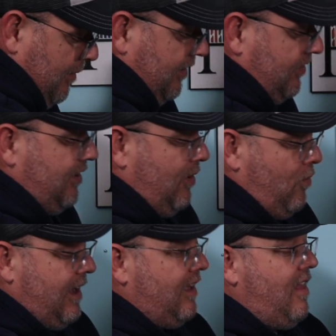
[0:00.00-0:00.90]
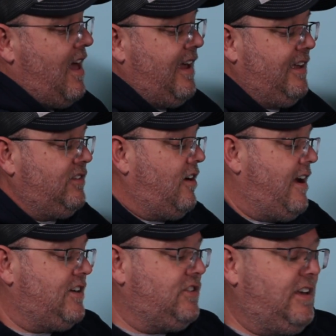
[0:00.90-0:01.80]
to see what clients are
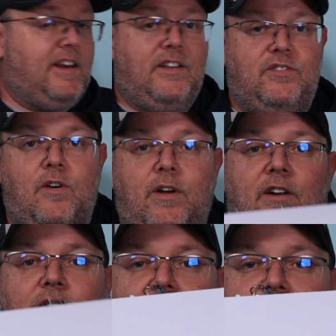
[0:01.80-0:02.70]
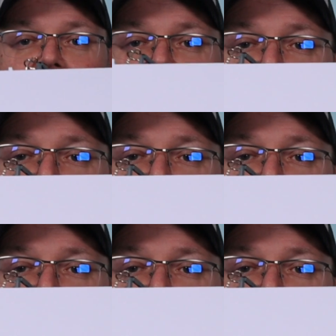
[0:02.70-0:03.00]
actually getting. So here you can see